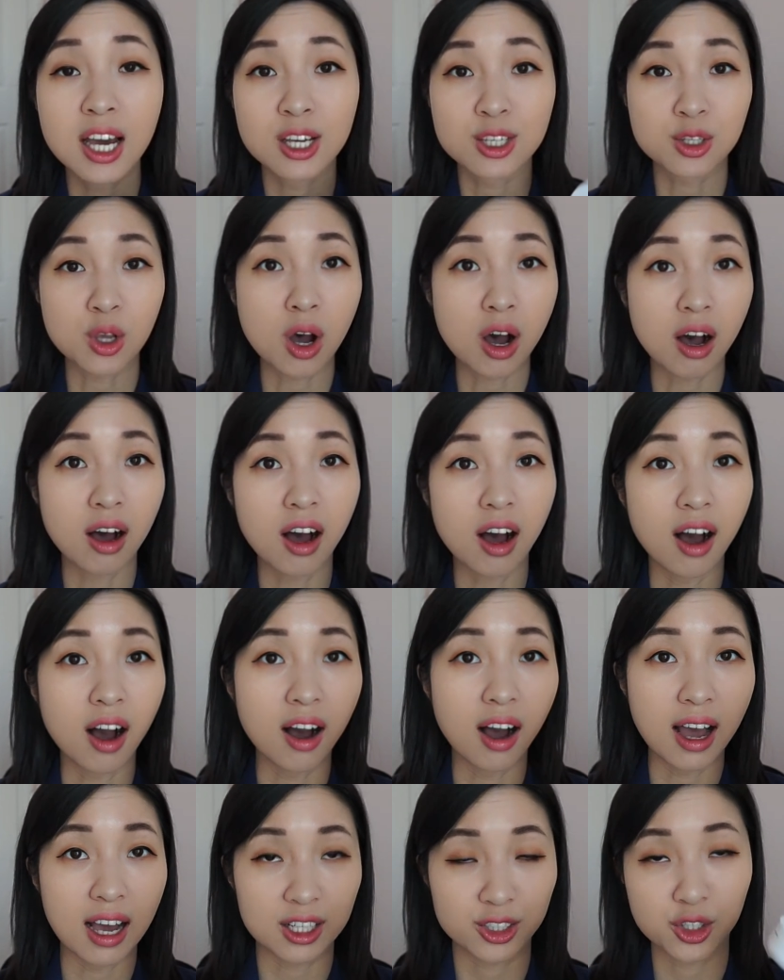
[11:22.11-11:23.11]
So
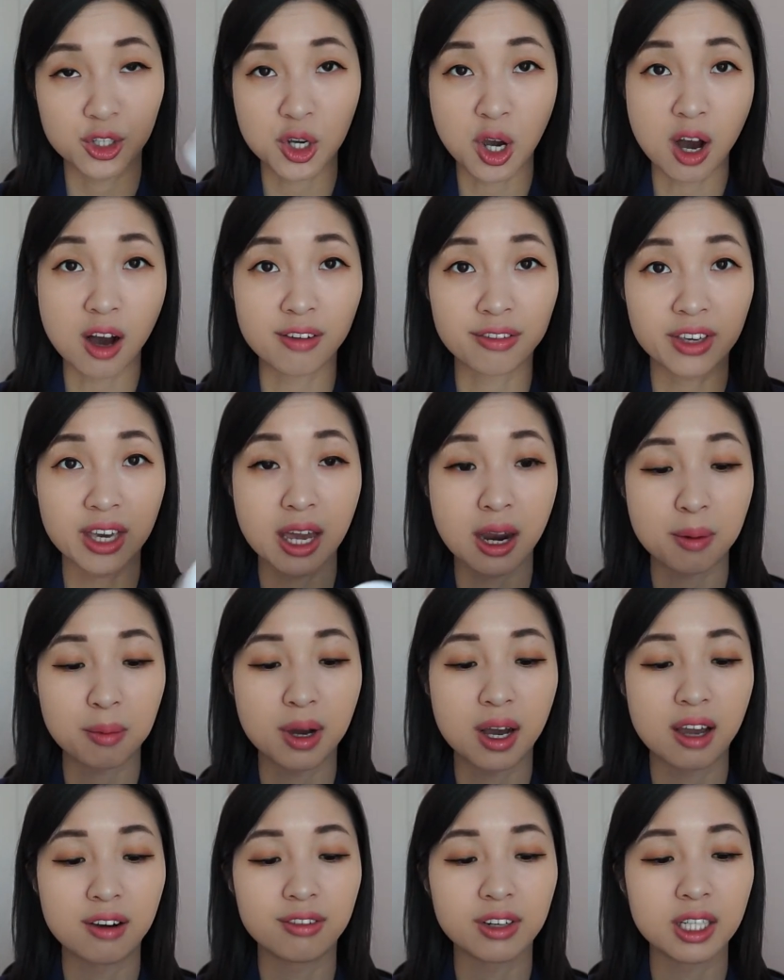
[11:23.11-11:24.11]
actually off camera,
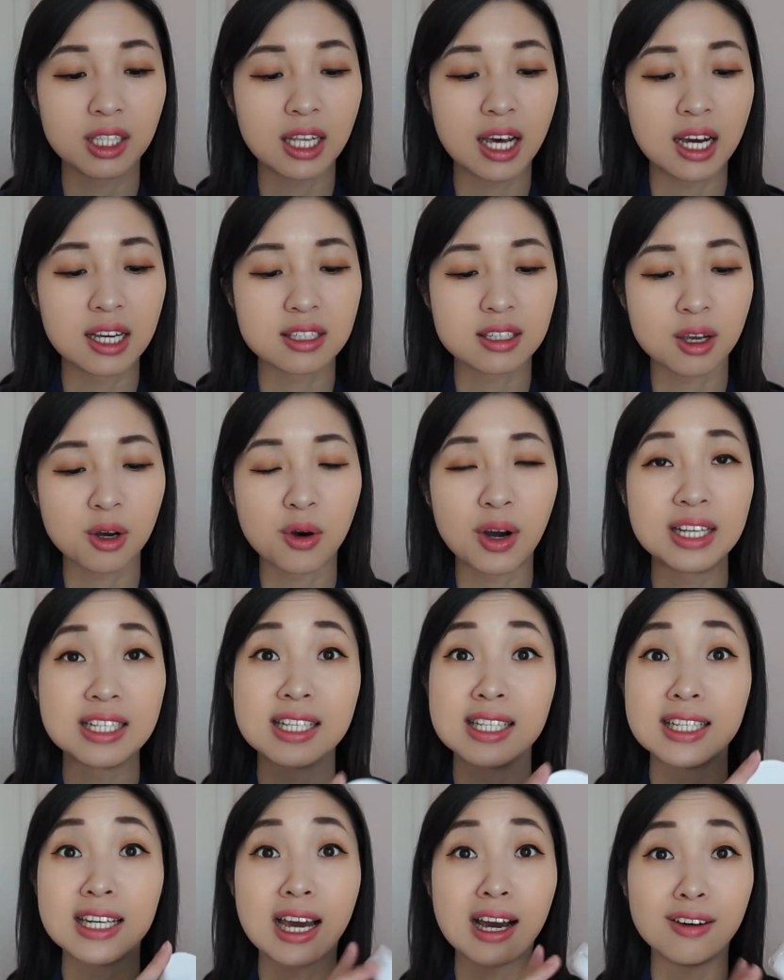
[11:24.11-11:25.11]
I realized, oh, I
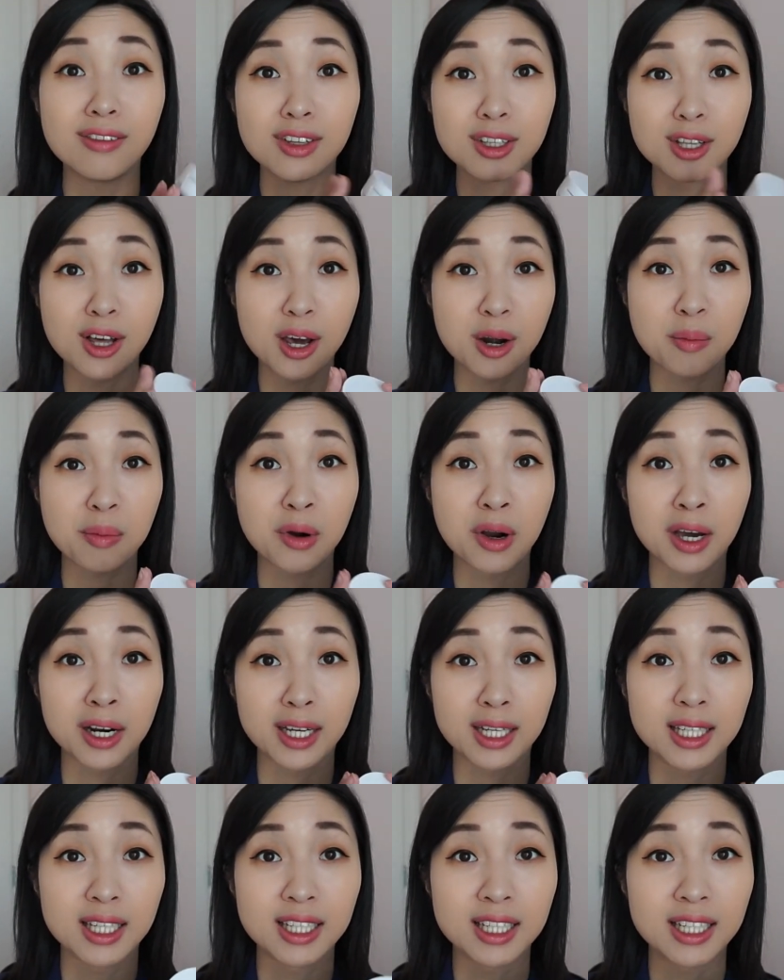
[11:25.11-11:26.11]
didn't have a lot of
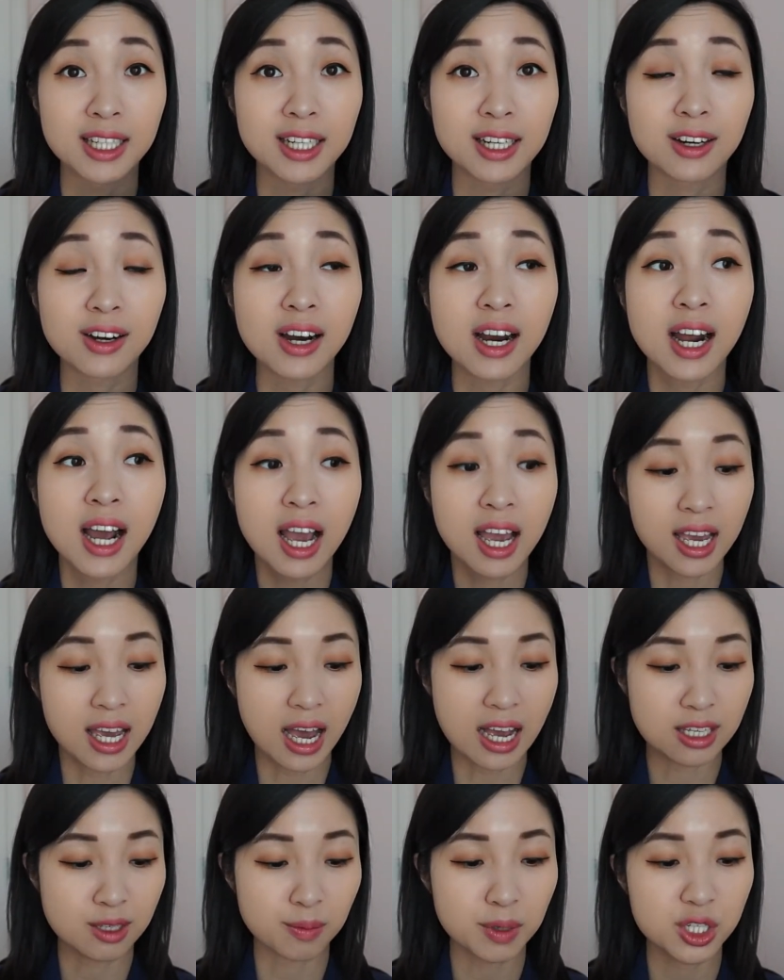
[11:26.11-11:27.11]
product in here.
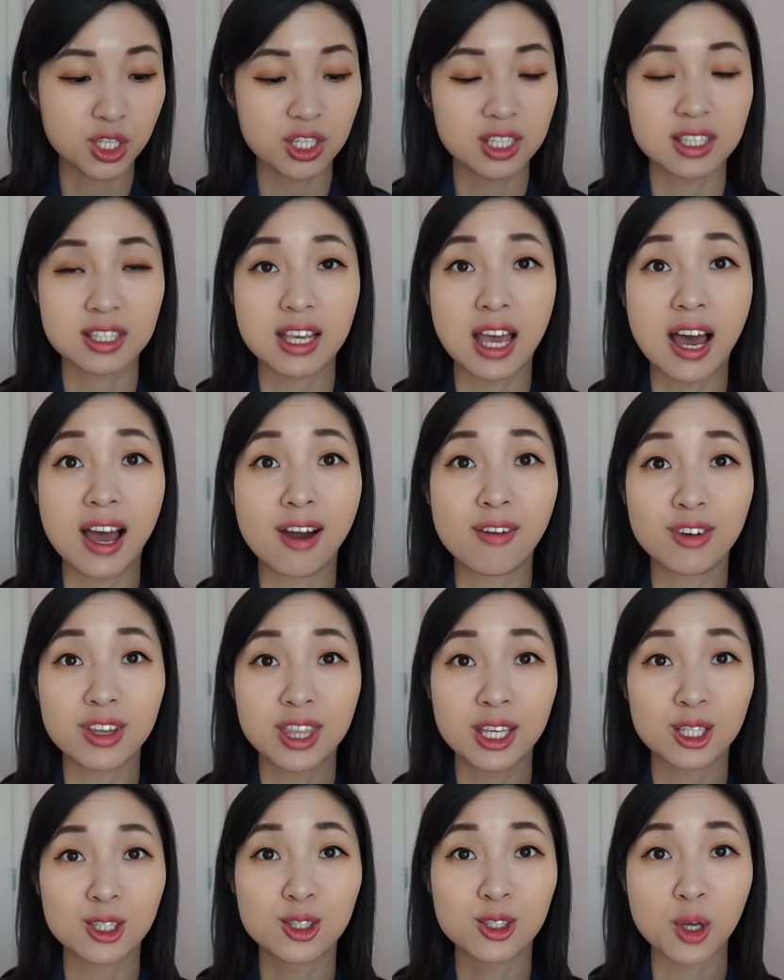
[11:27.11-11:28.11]
As much as, yeah,
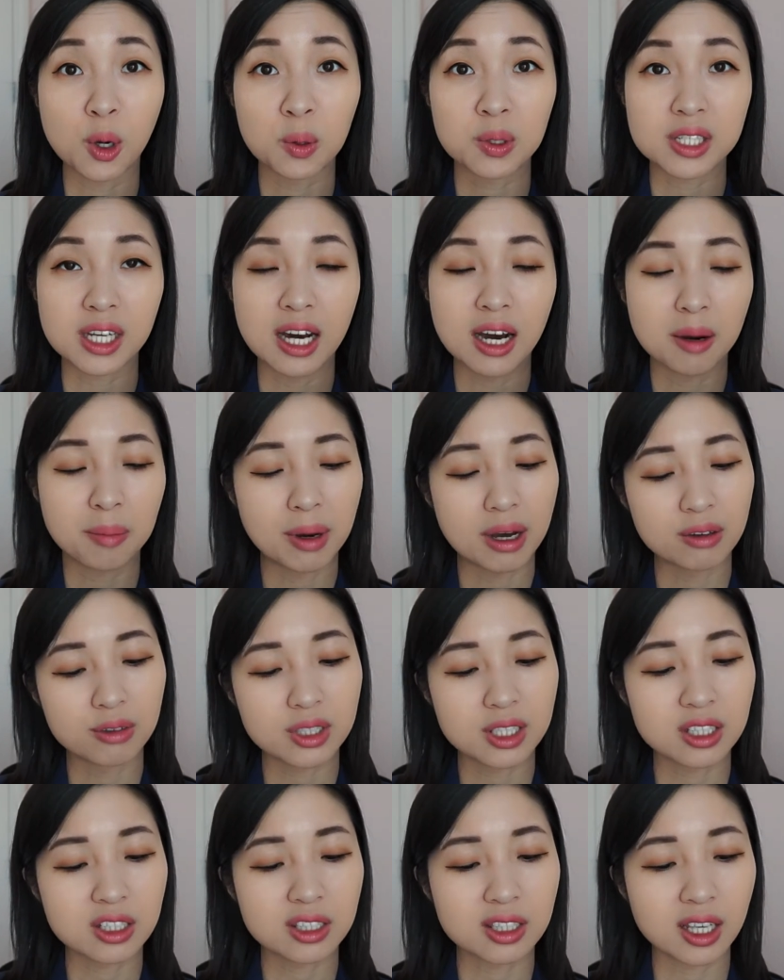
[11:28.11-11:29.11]
everything's soaked up, I
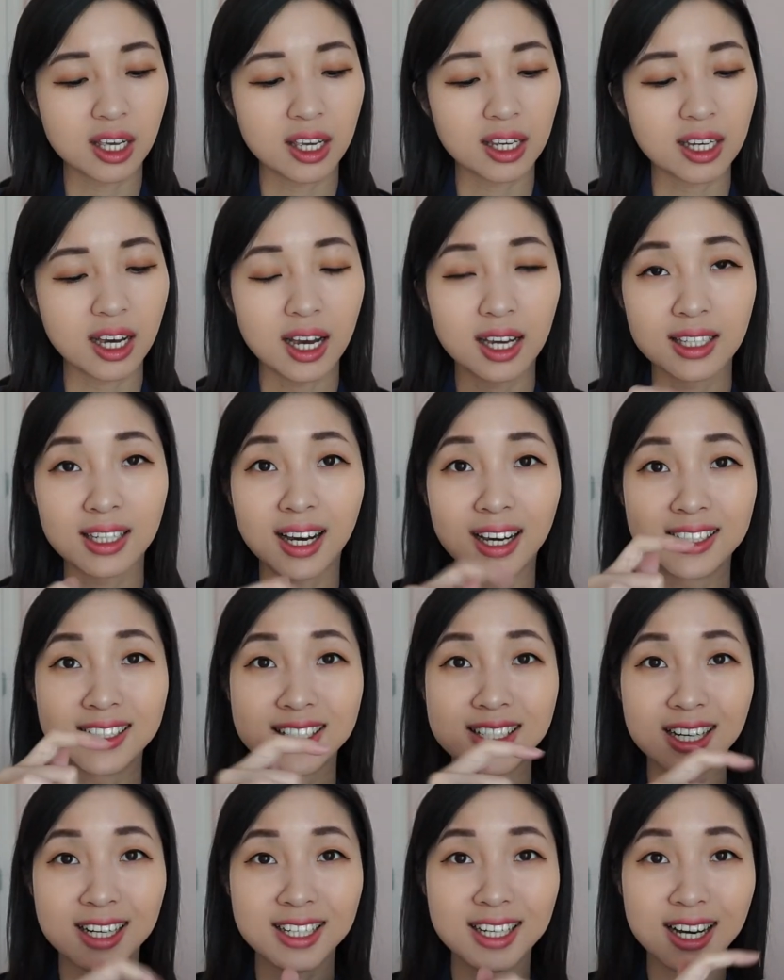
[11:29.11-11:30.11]
was just like, I, I
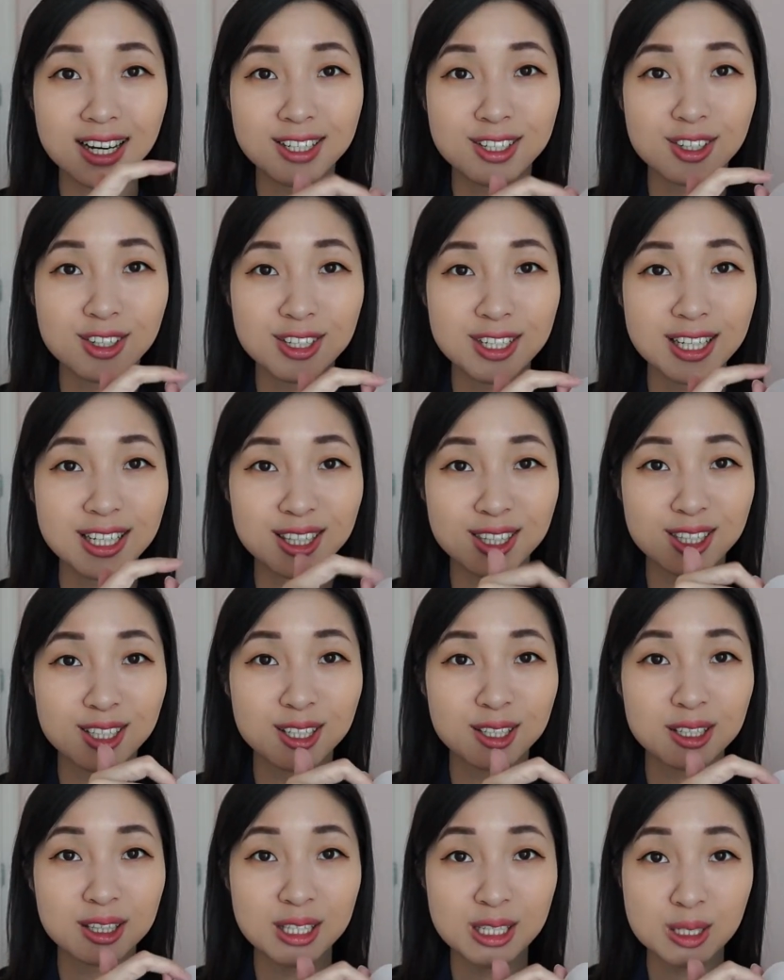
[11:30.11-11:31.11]
dug underneath
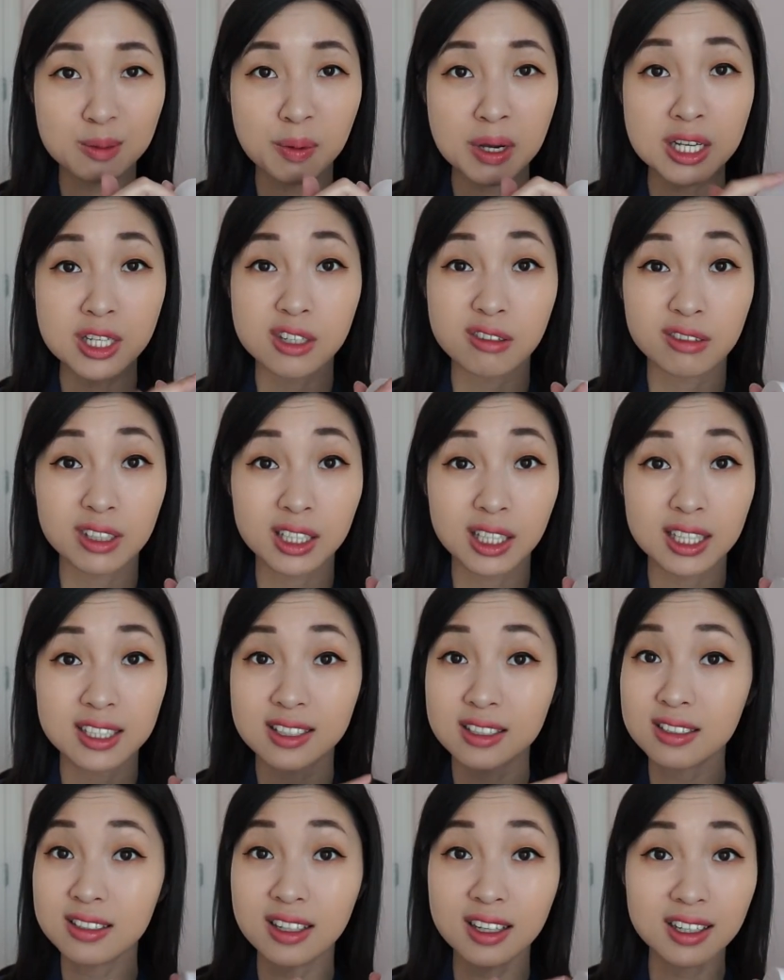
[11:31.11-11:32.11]
the, the sponge and realized
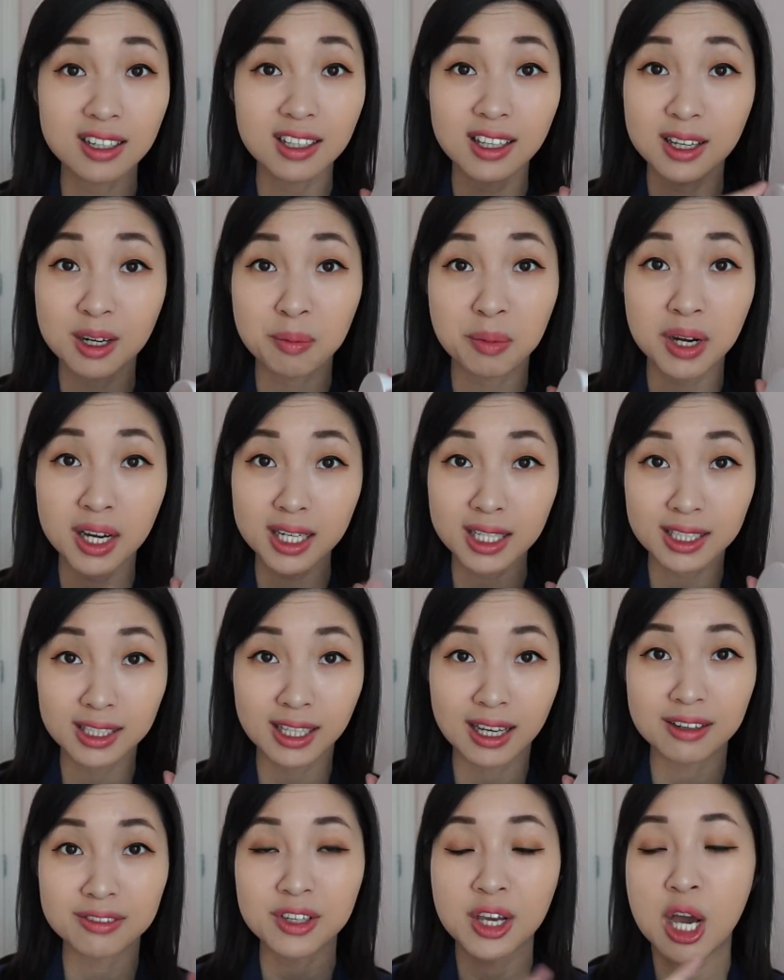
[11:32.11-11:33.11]
there's not a lot of product
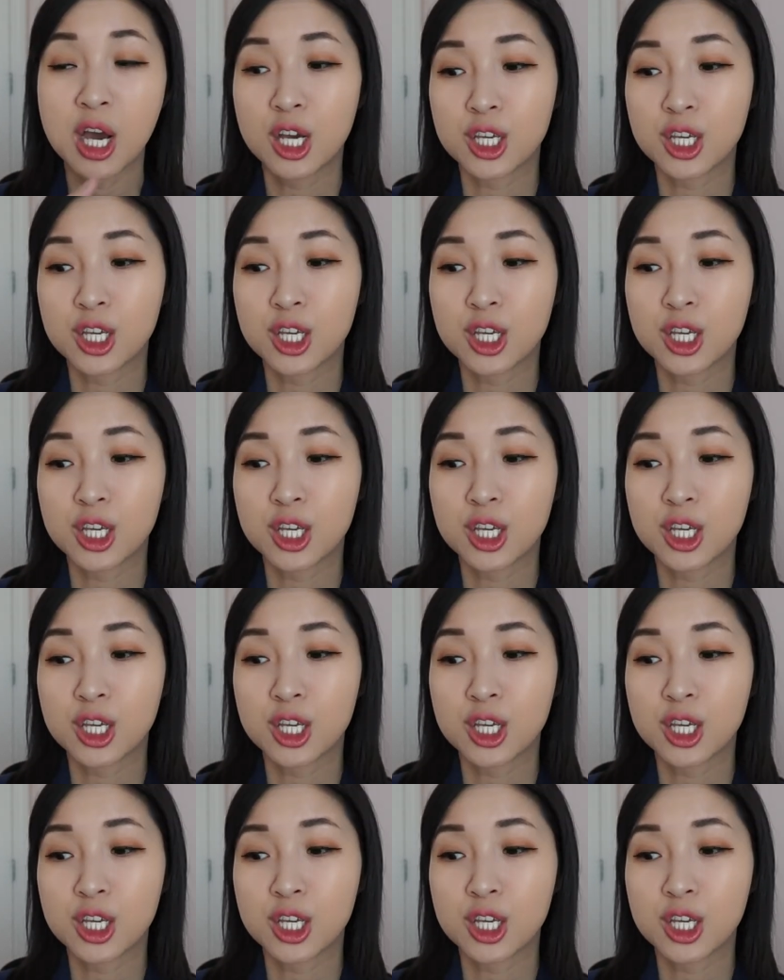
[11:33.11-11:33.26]
left.